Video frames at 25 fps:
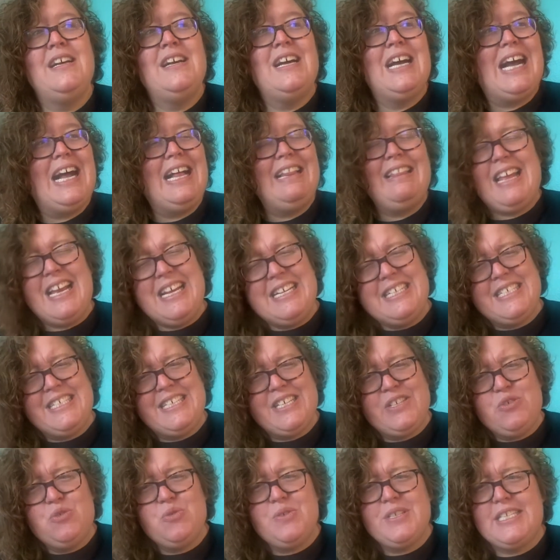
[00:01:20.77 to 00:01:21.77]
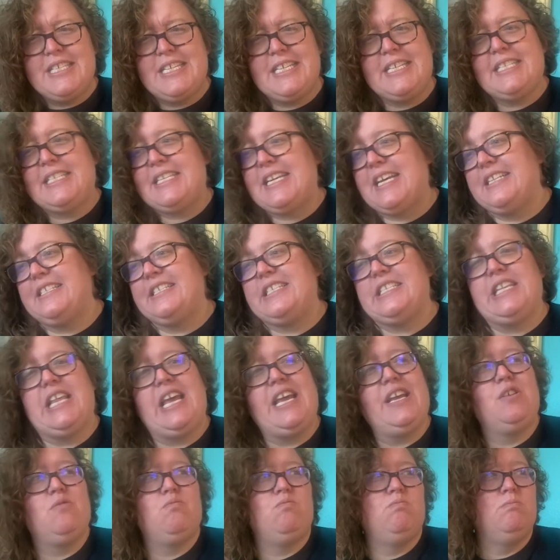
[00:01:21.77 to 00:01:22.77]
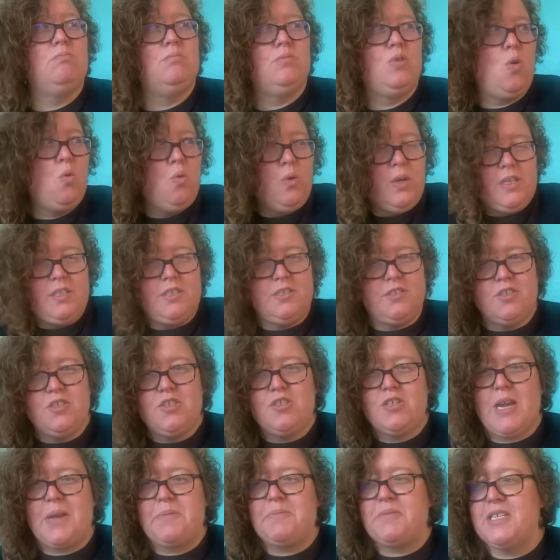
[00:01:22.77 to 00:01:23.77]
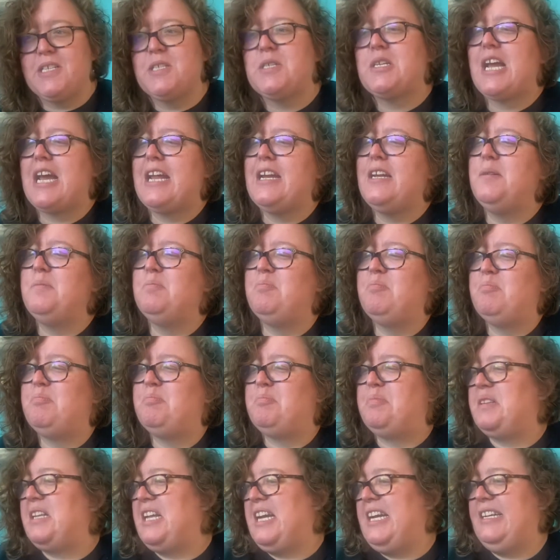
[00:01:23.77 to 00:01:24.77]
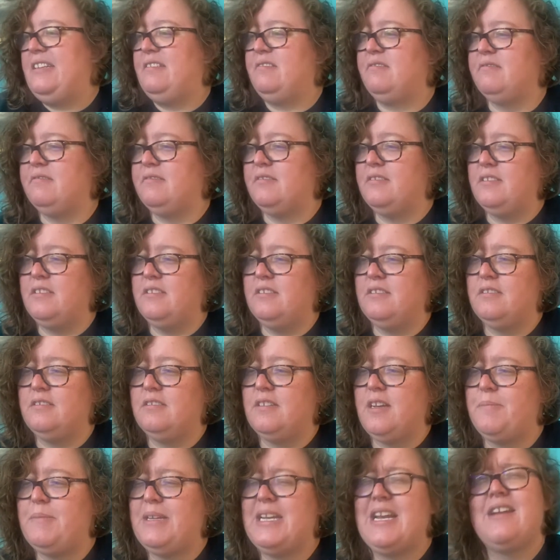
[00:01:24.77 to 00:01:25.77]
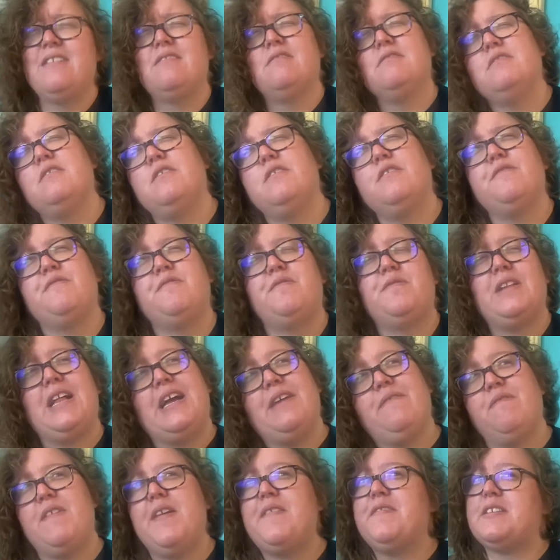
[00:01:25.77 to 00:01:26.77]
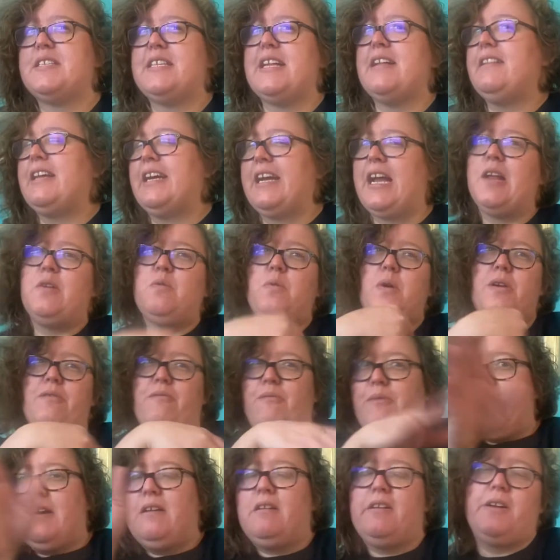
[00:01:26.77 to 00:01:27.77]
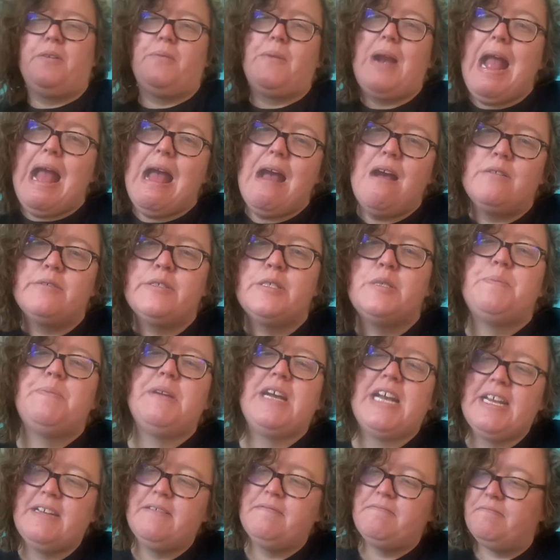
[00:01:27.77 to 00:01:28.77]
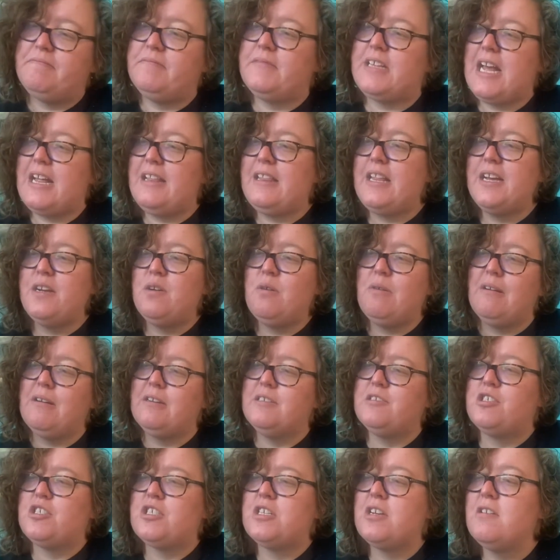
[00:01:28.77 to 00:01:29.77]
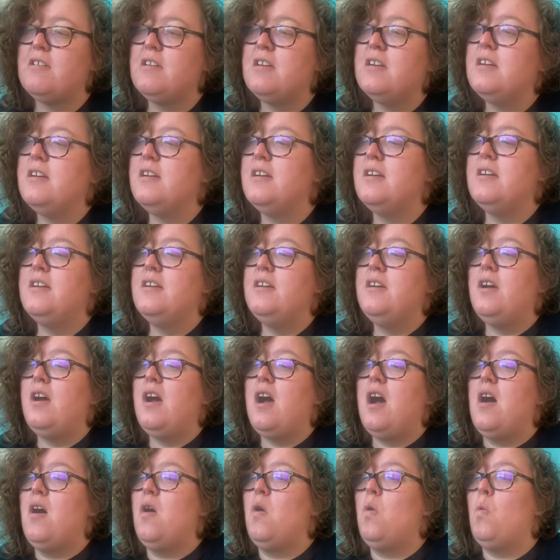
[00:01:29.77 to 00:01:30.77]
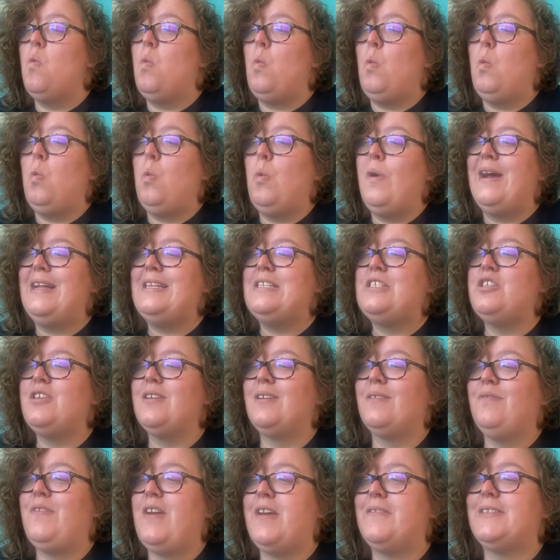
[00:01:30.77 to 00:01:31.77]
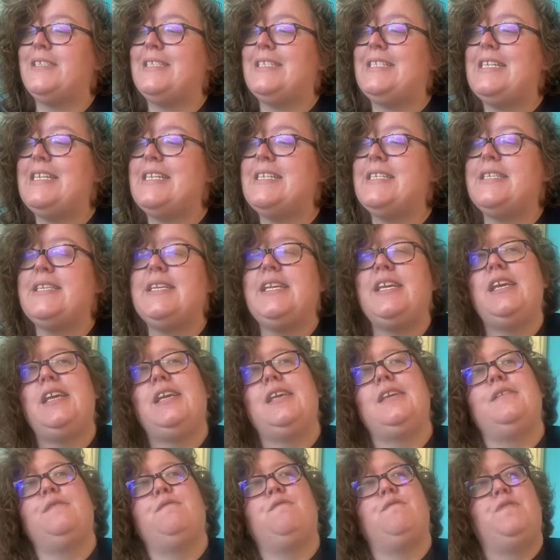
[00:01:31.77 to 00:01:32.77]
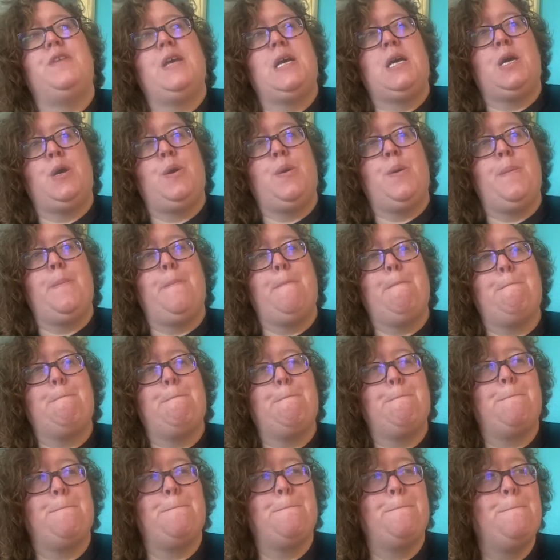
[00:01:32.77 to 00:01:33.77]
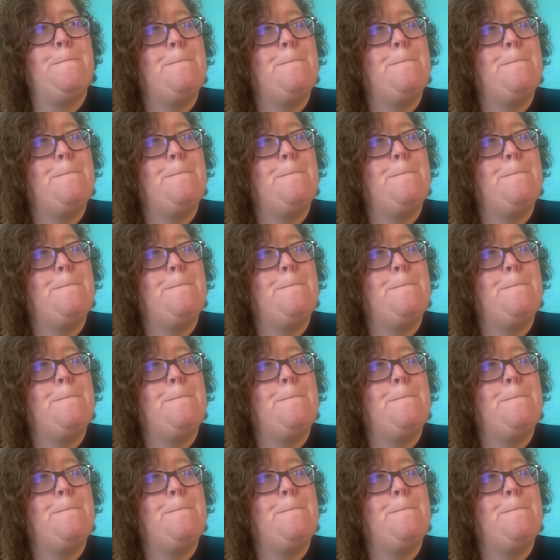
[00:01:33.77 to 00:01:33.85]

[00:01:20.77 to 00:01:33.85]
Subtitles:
I like citrusy scents, like orange. I'm just kind of plain. I mean, I don't know if like favorite scent, like I'd want to wear it around, but I like orange. What's your favorite Disney film?